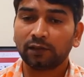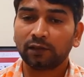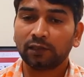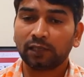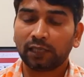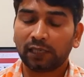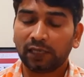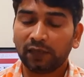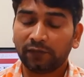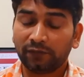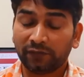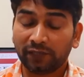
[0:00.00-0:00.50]

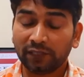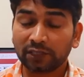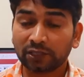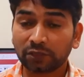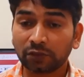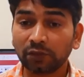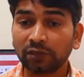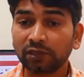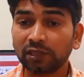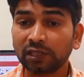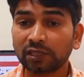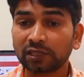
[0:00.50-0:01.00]
alfresco
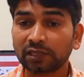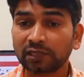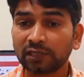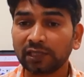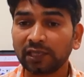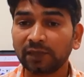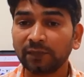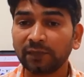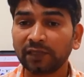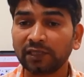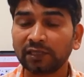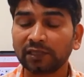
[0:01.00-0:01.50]
is a
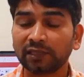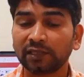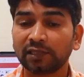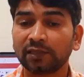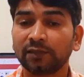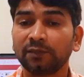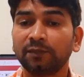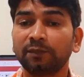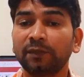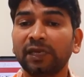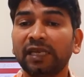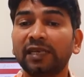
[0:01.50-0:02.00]
CMS
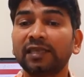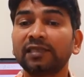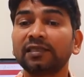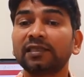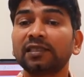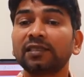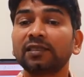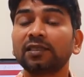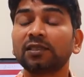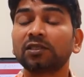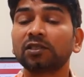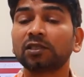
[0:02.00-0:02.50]

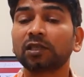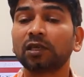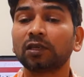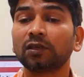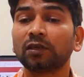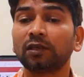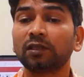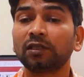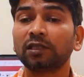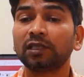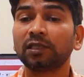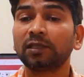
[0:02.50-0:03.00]
managing digital
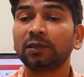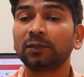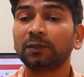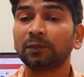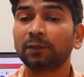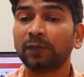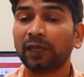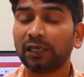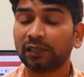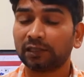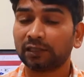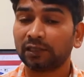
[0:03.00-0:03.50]
content,
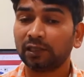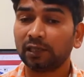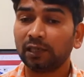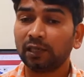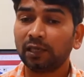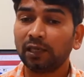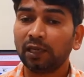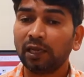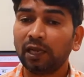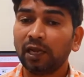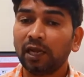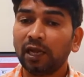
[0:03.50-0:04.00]
but
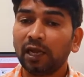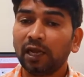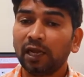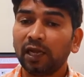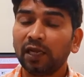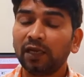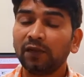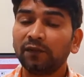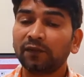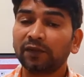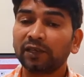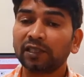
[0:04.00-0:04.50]

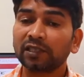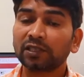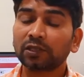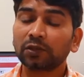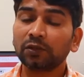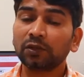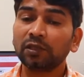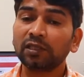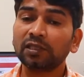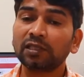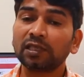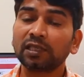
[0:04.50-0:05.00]

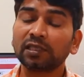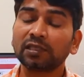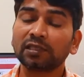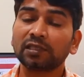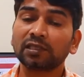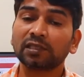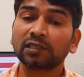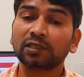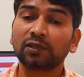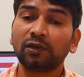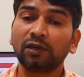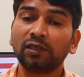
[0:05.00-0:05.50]
alfresco is a
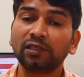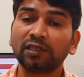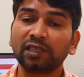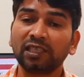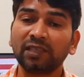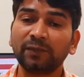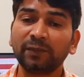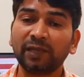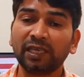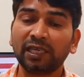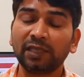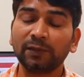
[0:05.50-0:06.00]

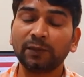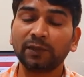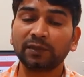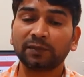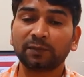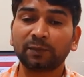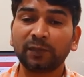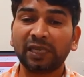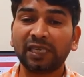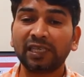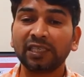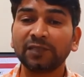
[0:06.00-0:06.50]
content
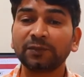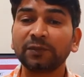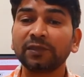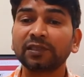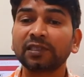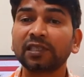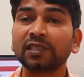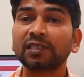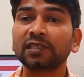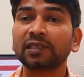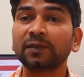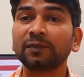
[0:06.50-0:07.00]
management
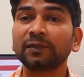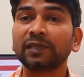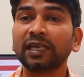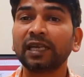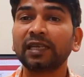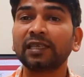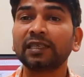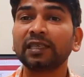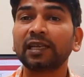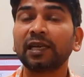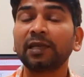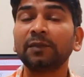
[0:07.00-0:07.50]
system
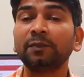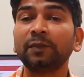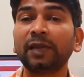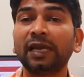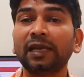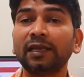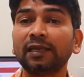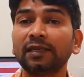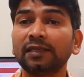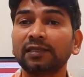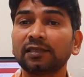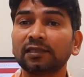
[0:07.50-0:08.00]
that can
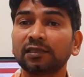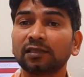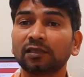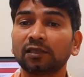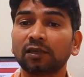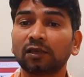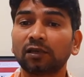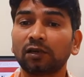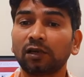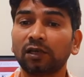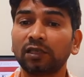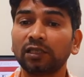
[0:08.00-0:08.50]
manage the
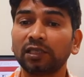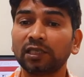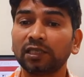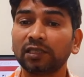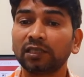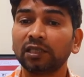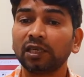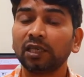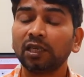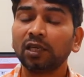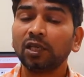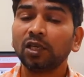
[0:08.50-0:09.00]

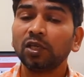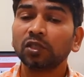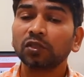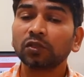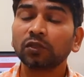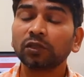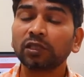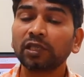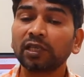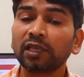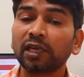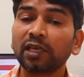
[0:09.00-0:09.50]
content. So
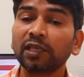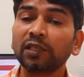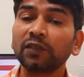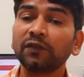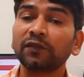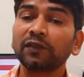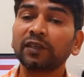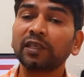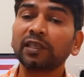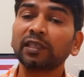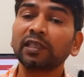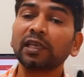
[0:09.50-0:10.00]
there are
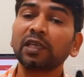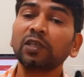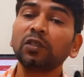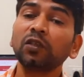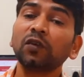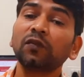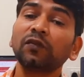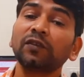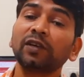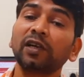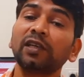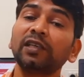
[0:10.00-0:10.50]
different kind
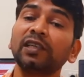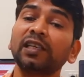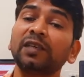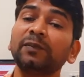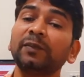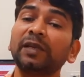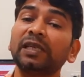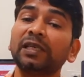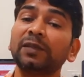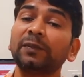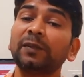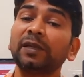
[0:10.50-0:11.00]
of content
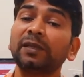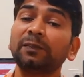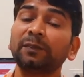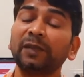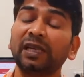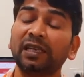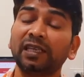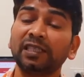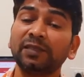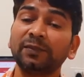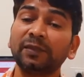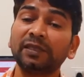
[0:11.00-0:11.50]

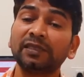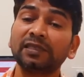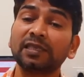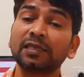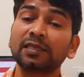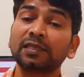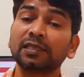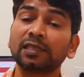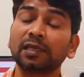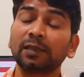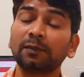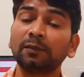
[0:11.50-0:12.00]
management
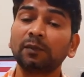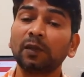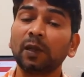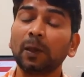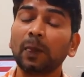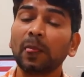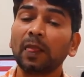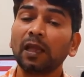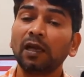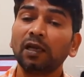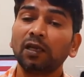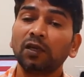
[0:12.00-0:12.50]
system.
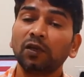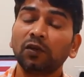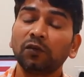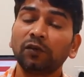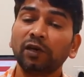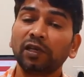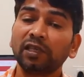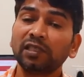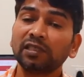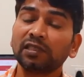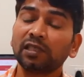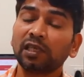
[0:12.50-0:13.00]

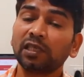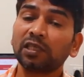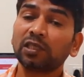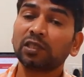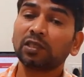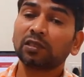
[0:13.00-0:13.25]
One is that